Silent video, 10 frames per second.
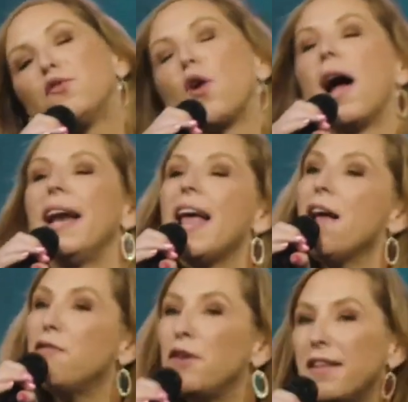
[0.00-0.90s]
tried
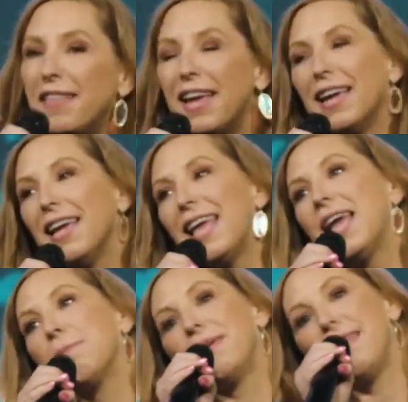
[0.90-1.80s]
everything. It
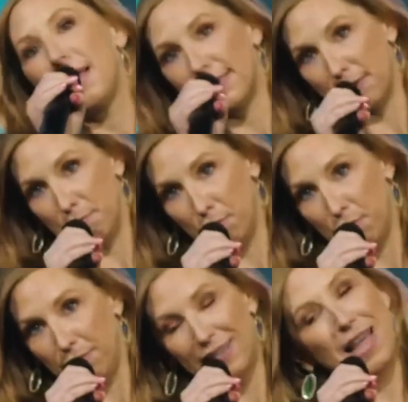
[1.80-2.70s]
can't be that
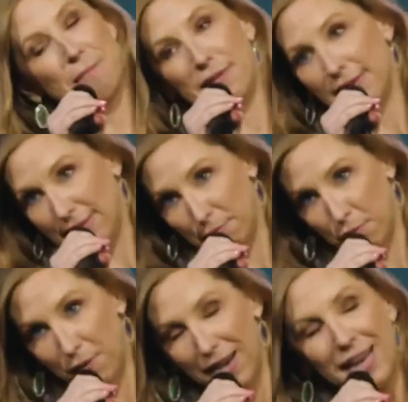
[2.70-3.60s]
simple. It can't be that
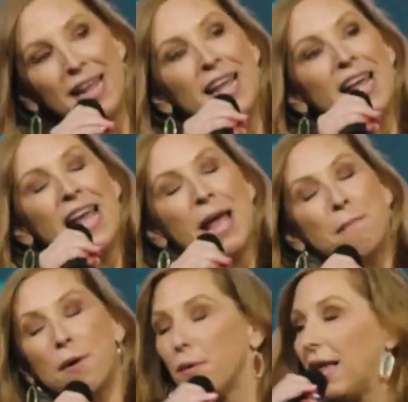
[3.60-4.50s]
simple, right?
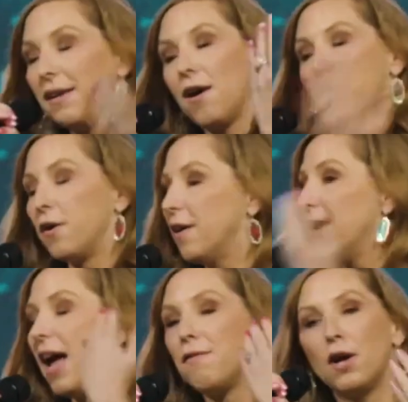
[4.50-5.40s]
But we're like, Connor,
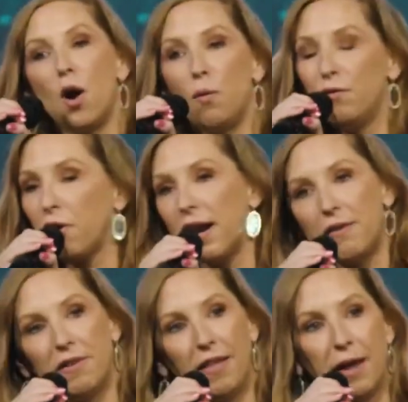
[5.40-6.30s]
have a go. We've tried
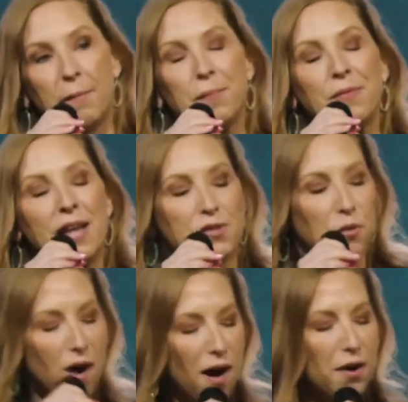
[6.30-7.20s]
everything. And so
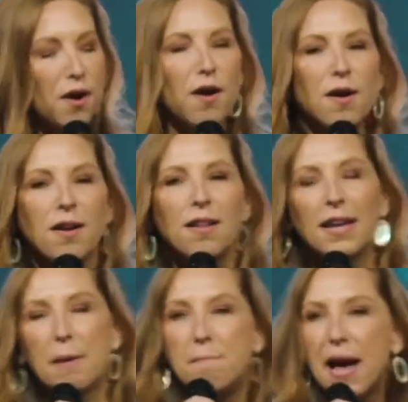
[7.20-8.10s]
Connor,
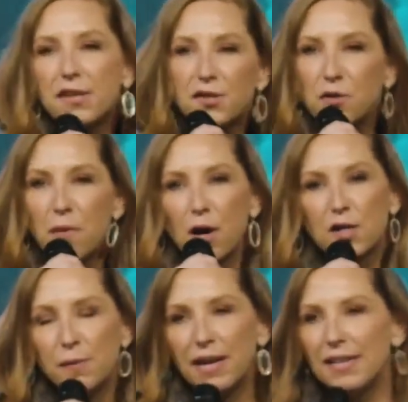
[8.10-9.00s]
like a master
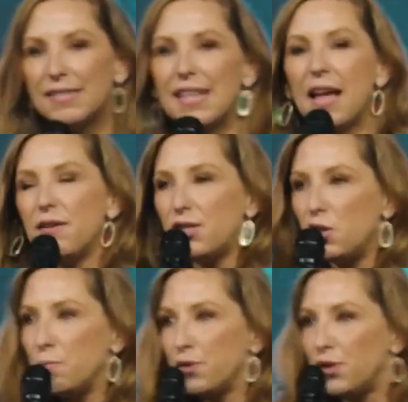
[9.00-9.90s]
marksman, gets that
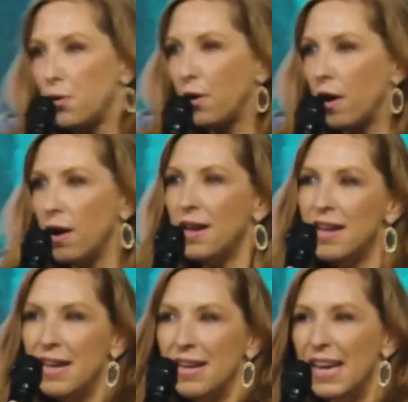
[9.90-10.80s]
super soaker,
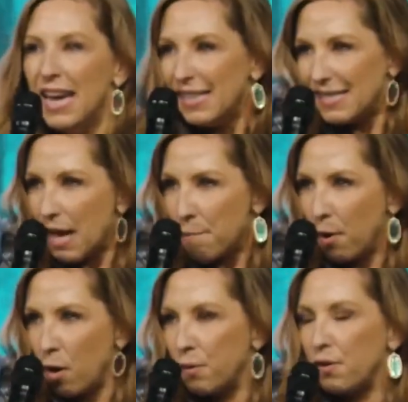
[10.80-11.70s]
hits that
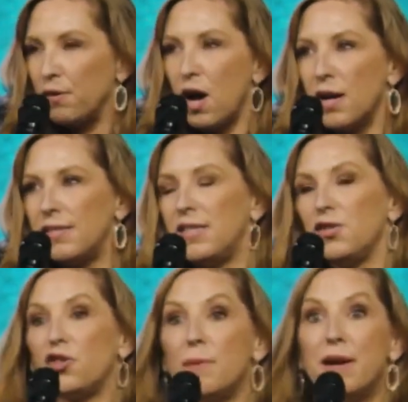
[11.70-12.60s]
bird with a
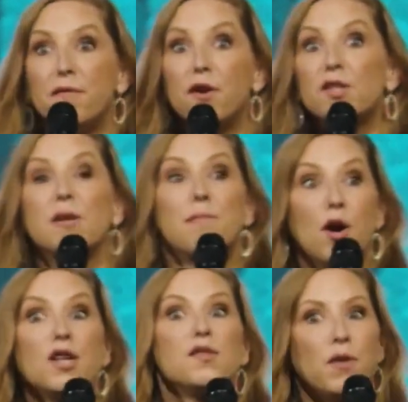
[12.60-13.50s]
constant stream. And at first, the
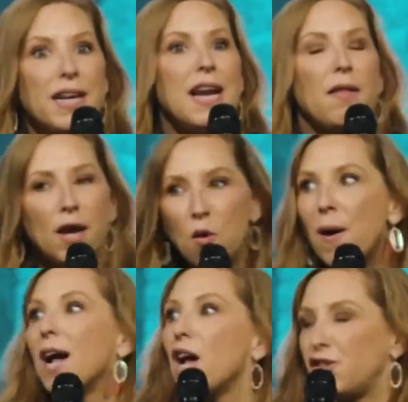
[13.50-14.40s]
bird is freaking out, like, oh
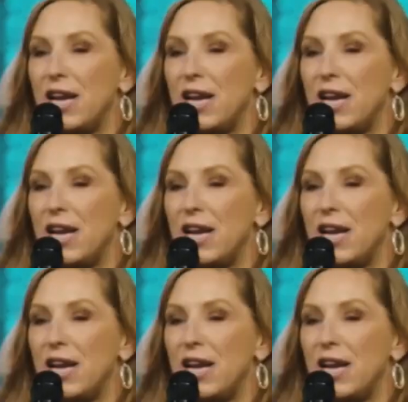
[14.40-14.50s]
my gosh,